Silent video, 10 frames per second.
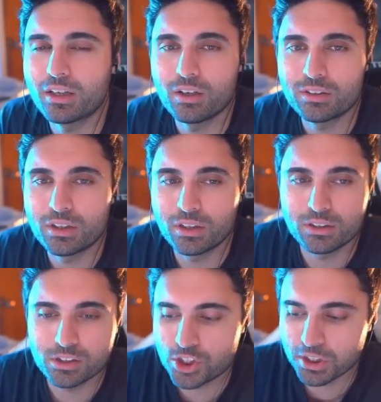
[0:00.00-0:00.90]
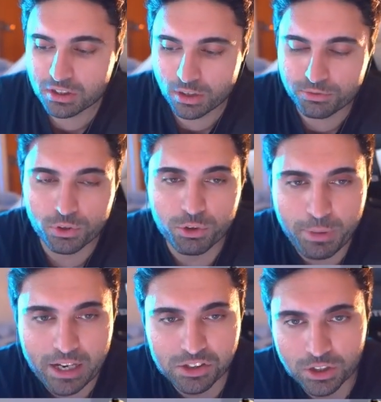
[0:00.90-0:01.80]
the GTA 4
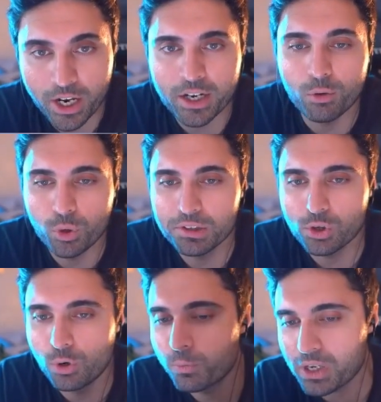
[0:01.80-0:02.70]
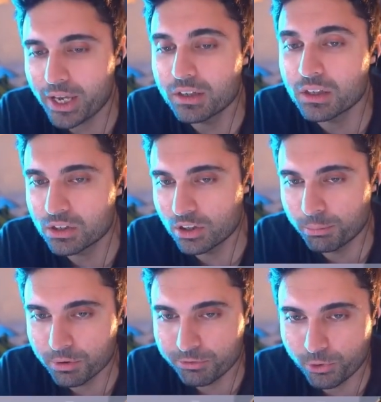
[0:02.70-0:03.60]
remaster, and I really hope we get it either
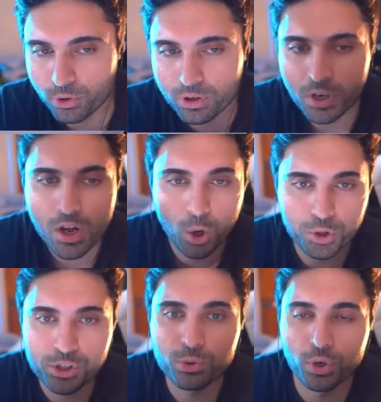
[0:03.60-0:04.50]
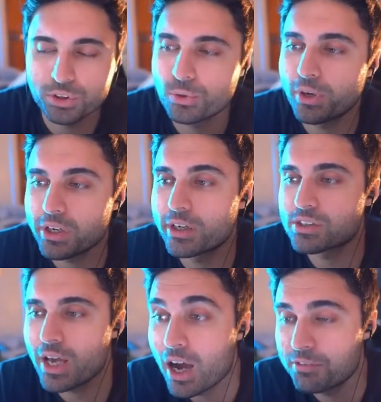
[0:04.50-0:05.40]
before or 2 or 3
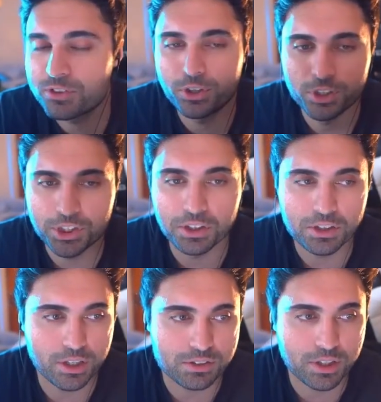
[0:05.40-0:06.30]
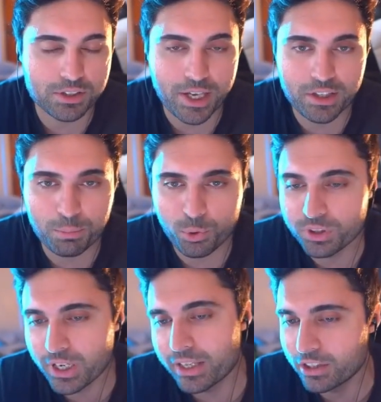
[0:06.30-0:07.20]
years after GTA 6 at that
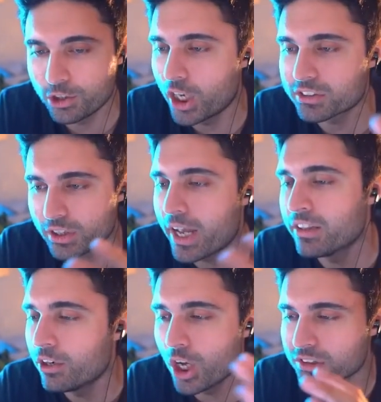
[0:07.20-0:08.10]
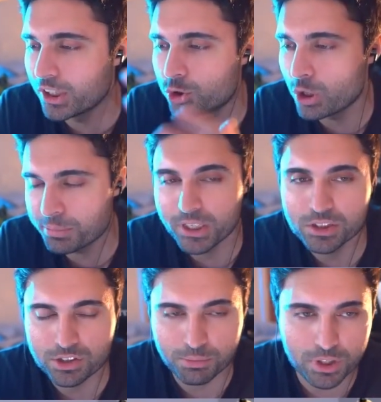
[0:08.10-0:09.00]
point. Yeah, they're not gonna drop it at
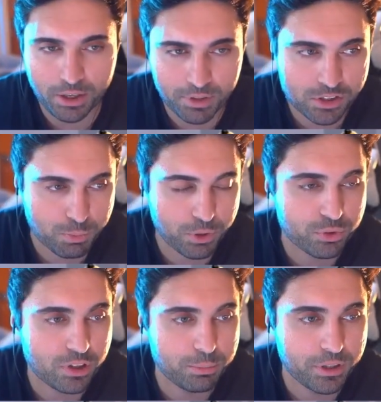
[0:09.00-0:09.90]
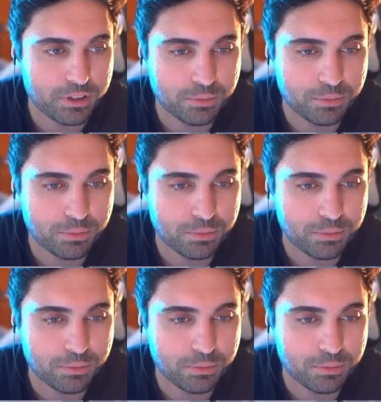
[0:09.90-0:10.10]
the same time, let's be real. But